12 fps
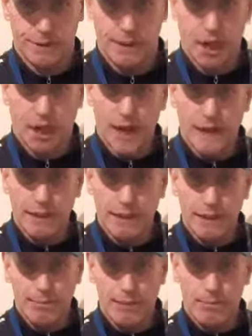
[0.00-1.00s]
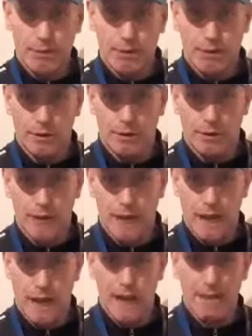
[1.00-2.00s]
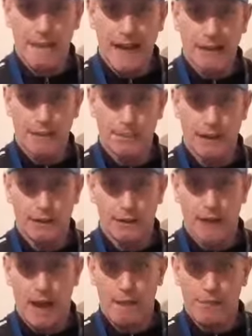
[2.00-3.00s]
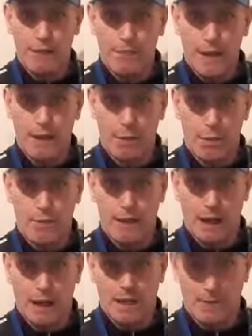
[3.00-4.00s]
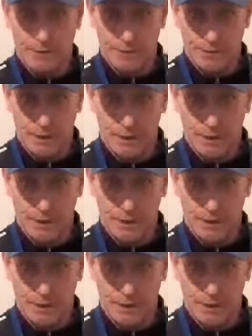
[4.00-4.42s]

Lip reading: They're lying to the people, every aspect of every man or woman's life.